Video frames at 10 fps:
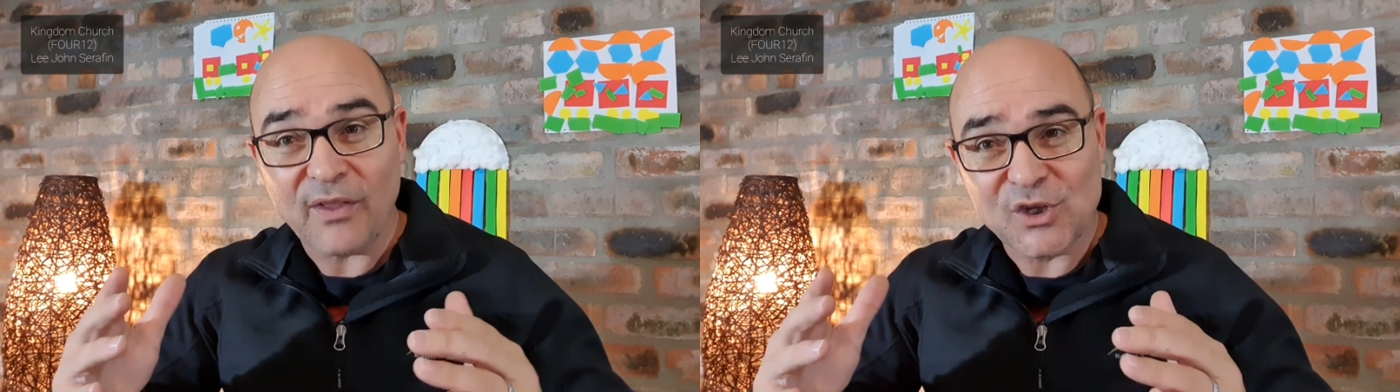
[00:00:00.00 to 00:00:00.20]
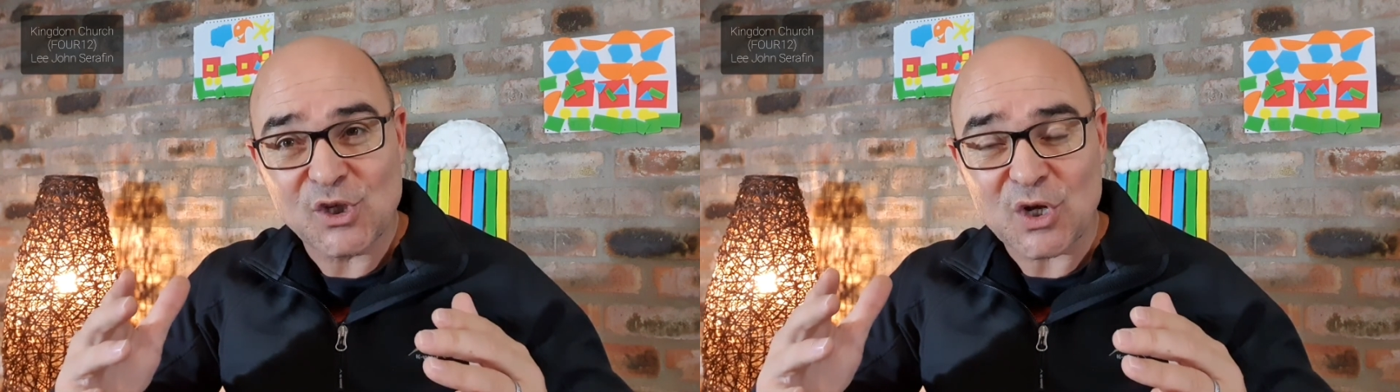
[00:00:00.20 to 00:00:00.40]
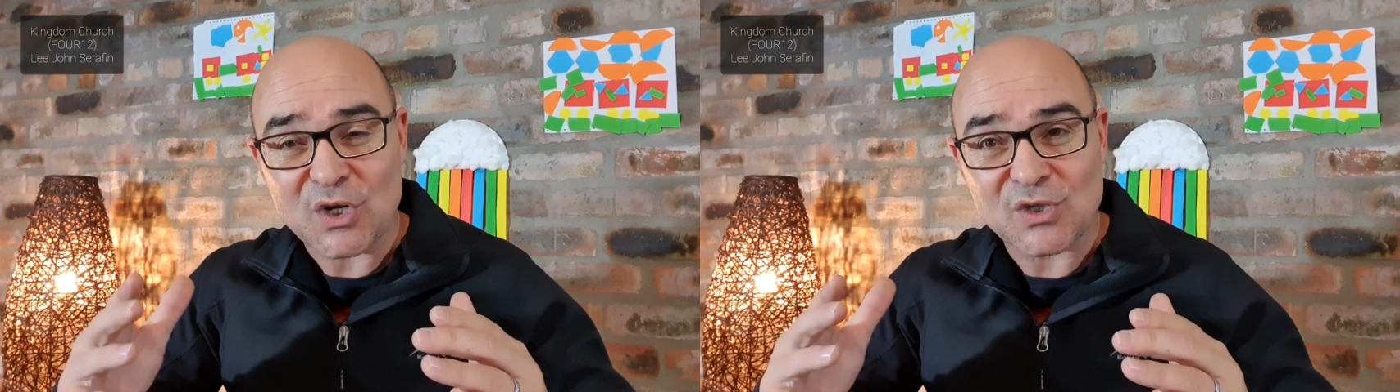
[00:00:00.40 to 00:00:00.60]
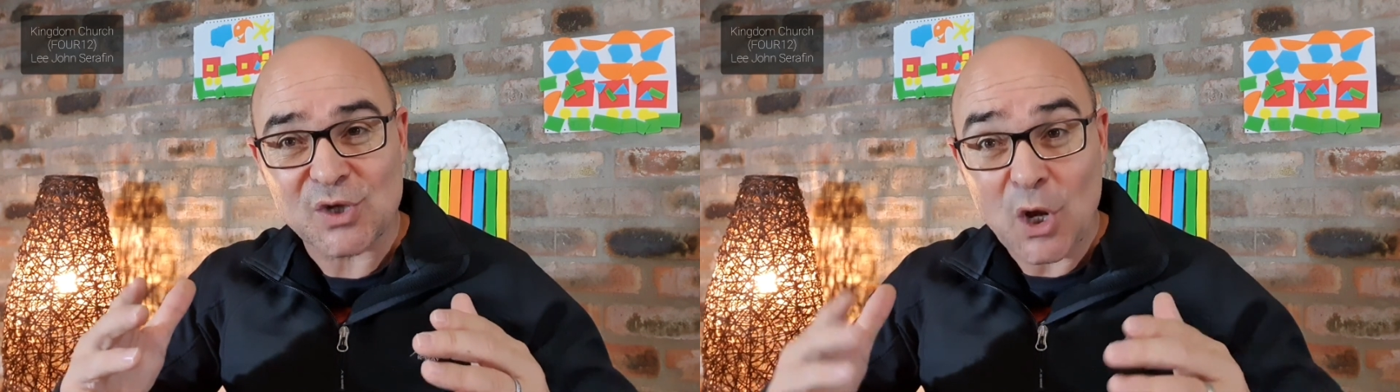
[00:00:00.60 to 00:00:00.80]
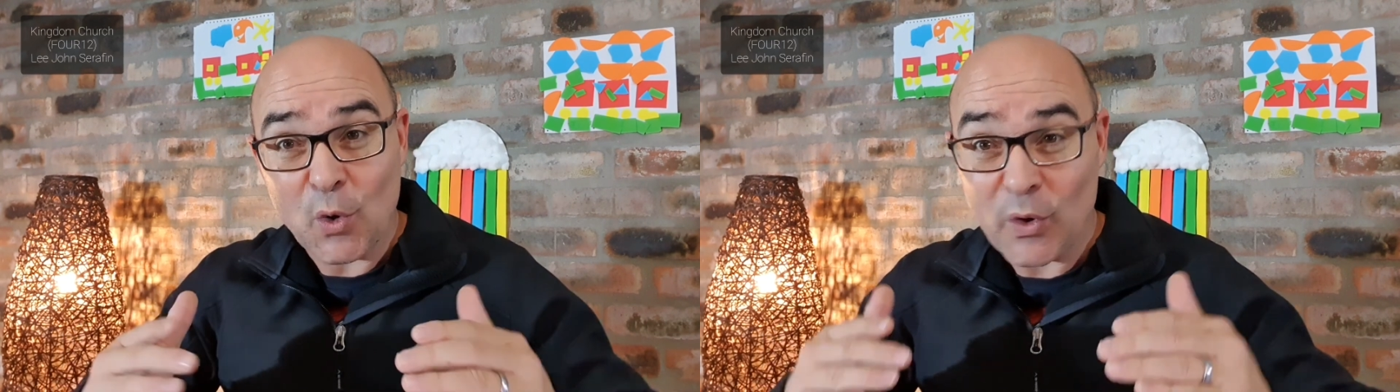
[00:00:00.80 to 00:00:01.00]
the church
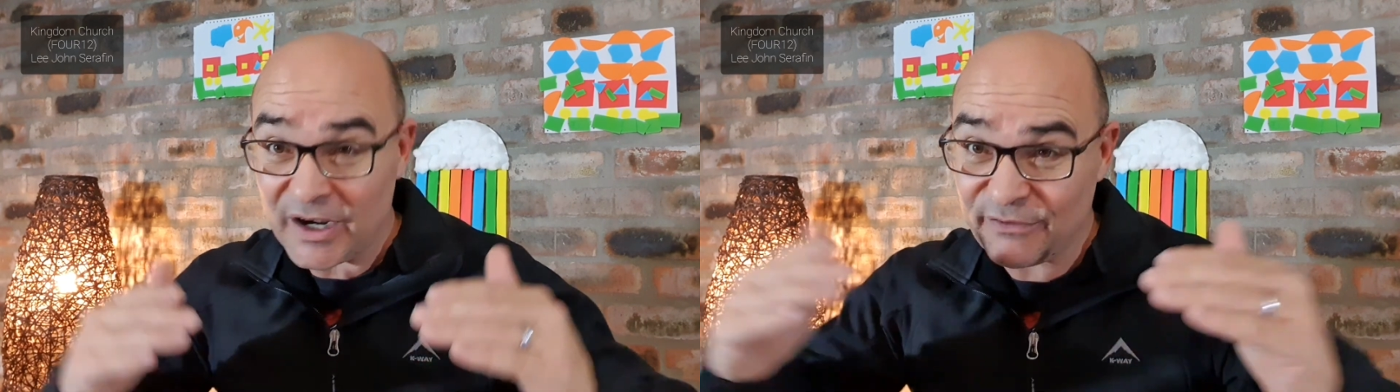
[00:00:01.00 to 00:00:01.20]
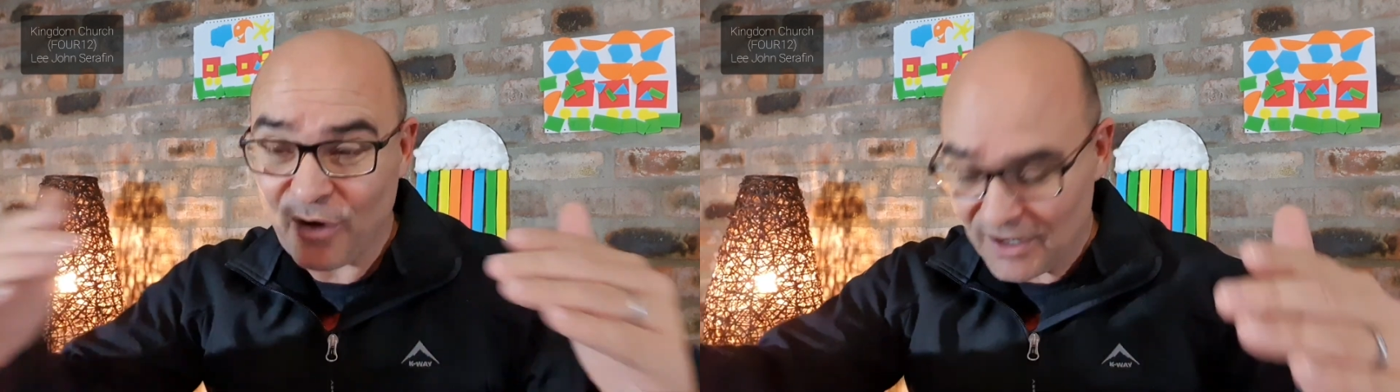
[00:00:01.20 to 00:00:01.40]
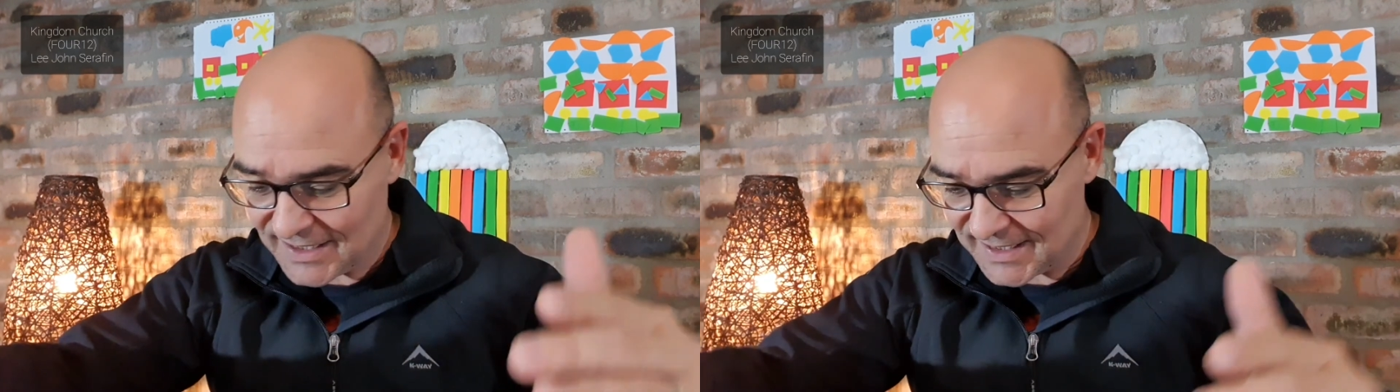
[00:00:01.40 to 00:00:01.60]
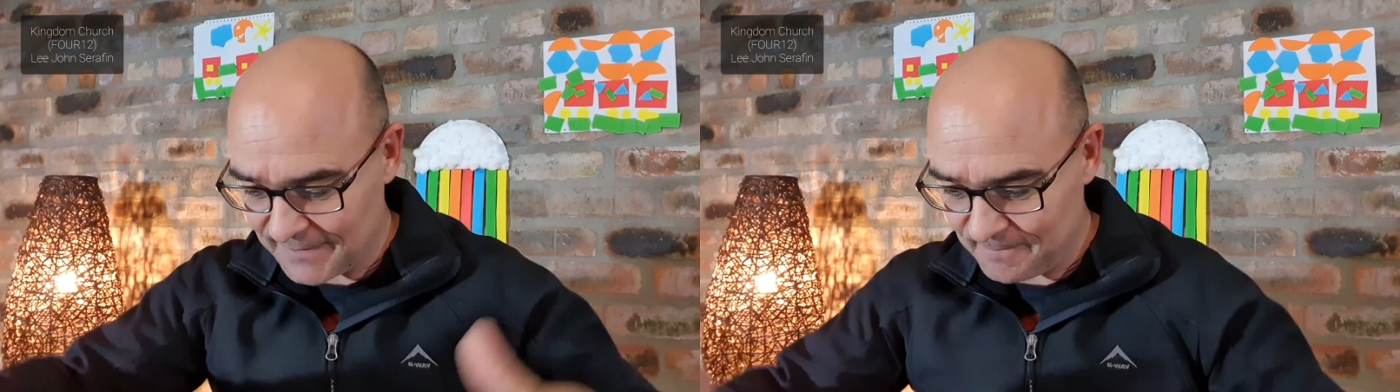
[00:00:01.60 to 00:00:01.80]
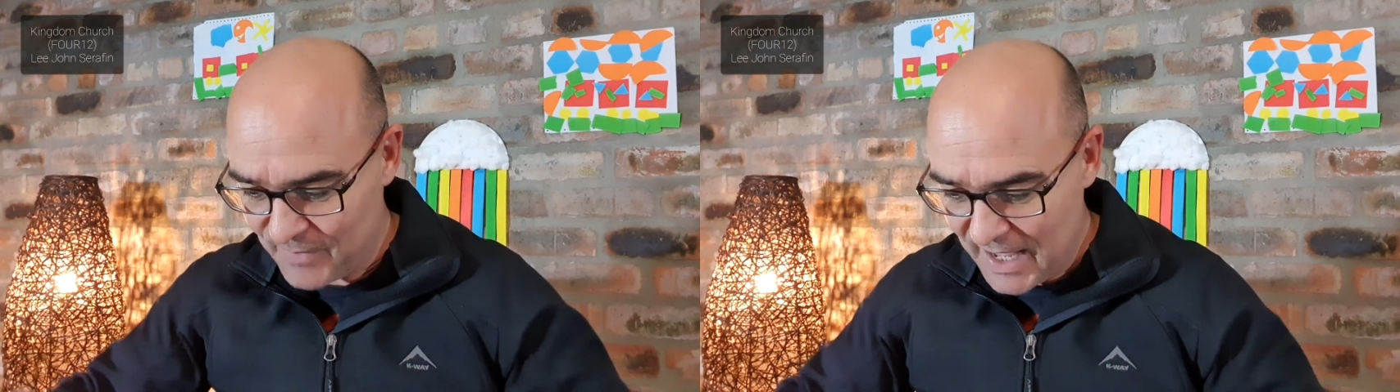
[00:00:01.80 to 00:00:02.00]
were advancing.